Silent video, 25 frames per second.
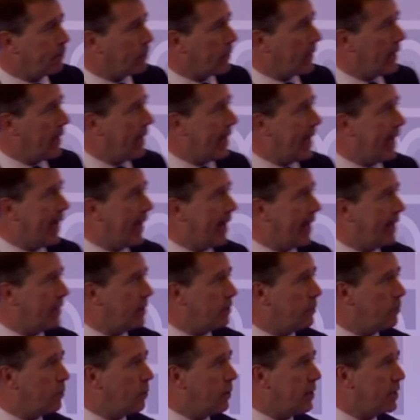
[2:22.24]

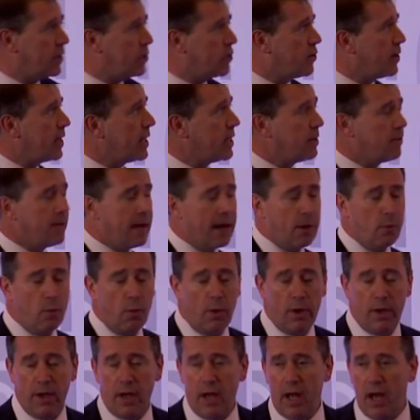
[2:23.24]
And we treat around
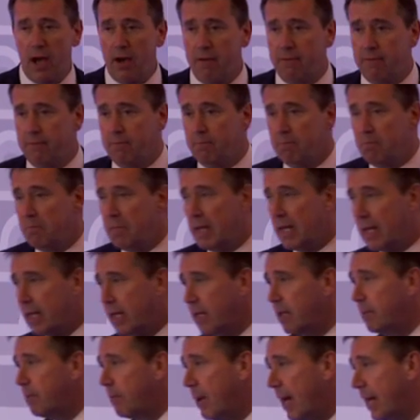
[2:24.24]
1.5
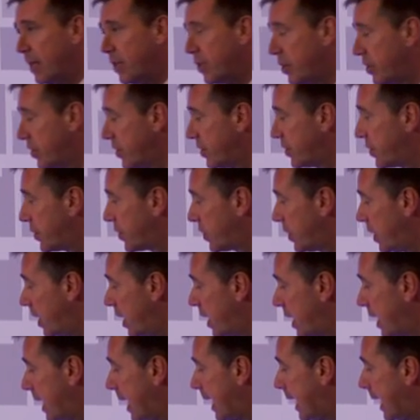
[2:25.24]
million patients a
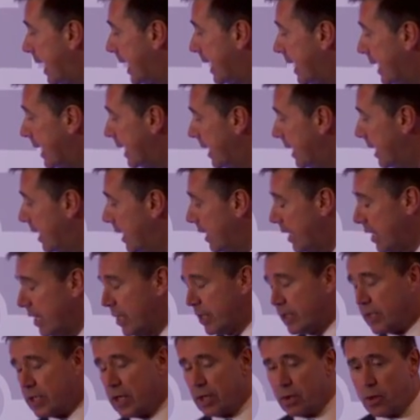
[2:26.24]
year.
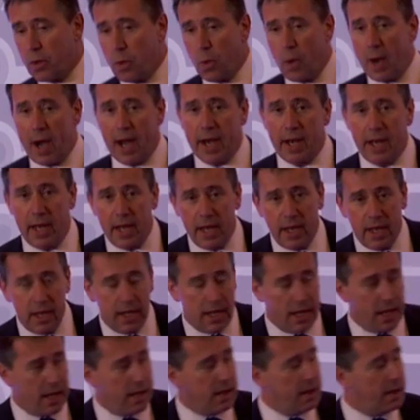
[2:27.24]
So quite
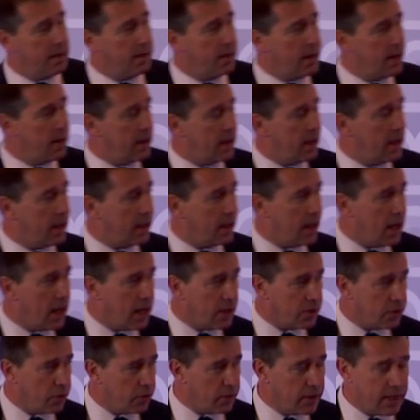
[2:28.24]
a
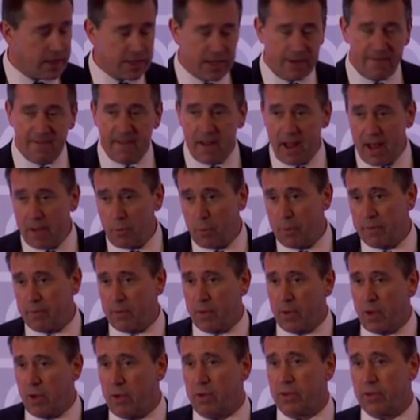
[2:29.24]
large organisation. We've
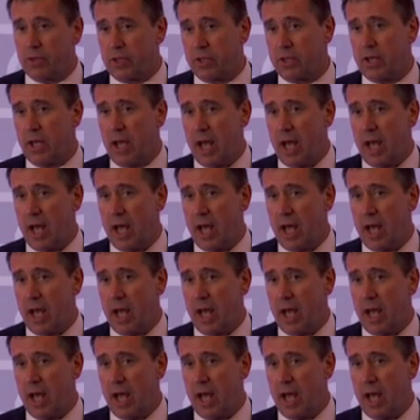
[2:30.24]
got